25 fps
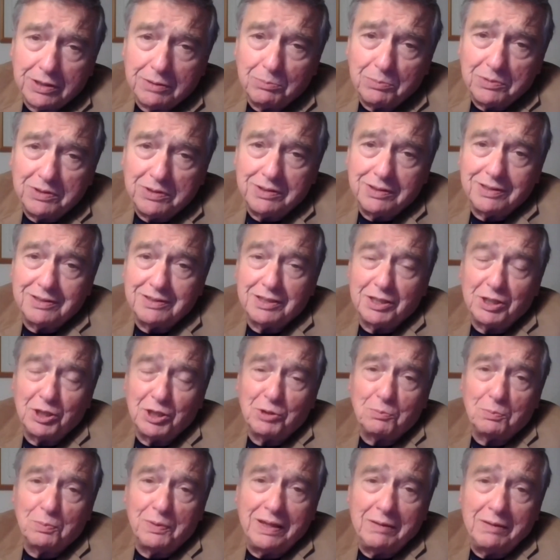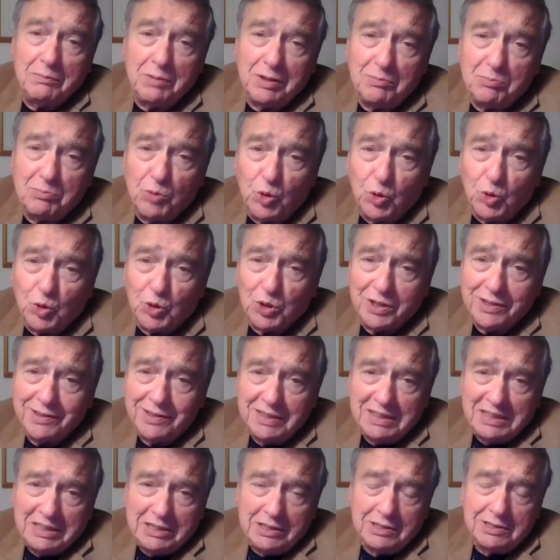Chapman, I think, maybe more.
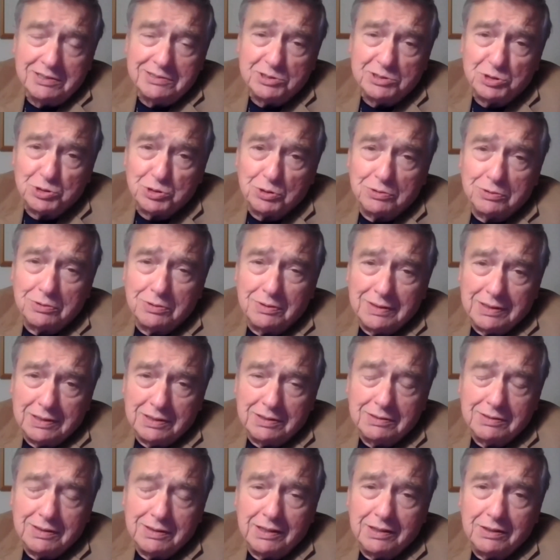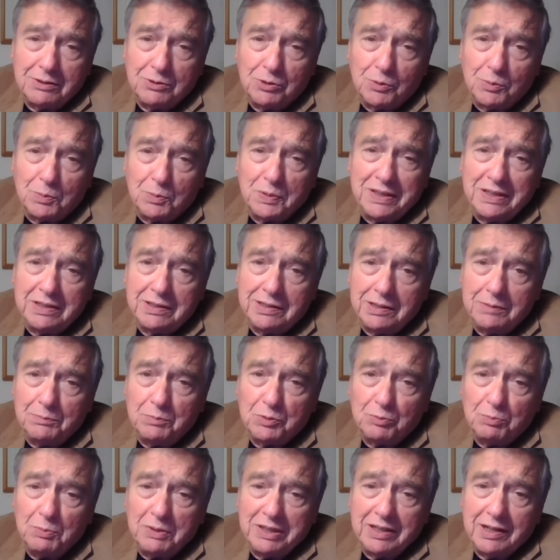So I hope he
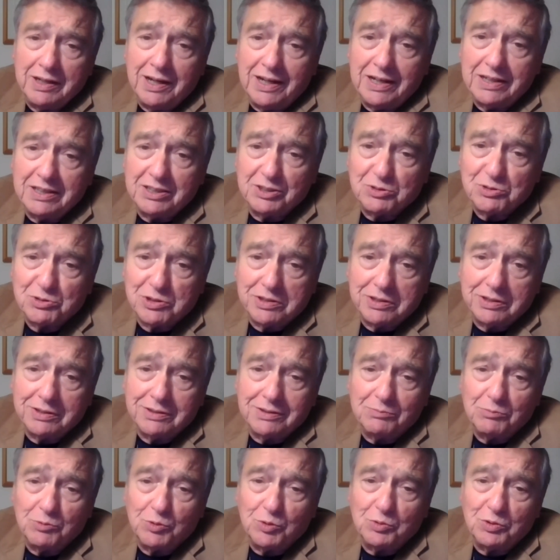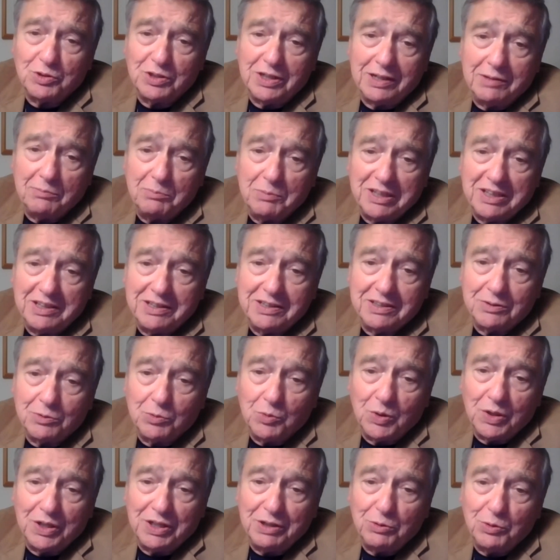keeps me honest here and won't let me get
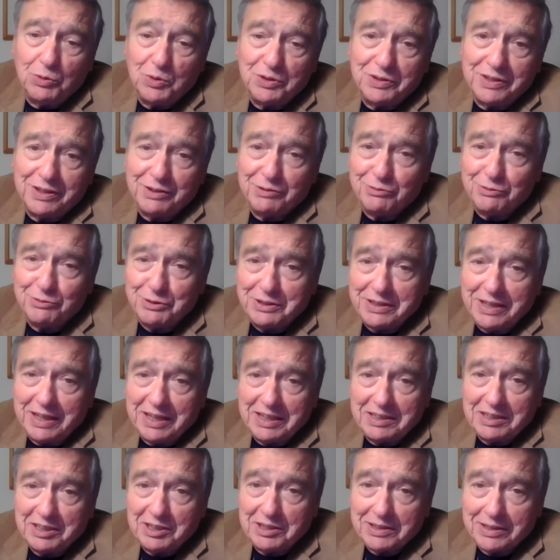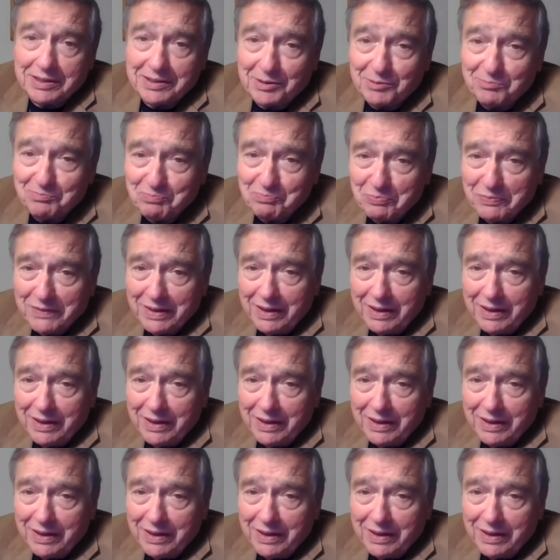away with anything.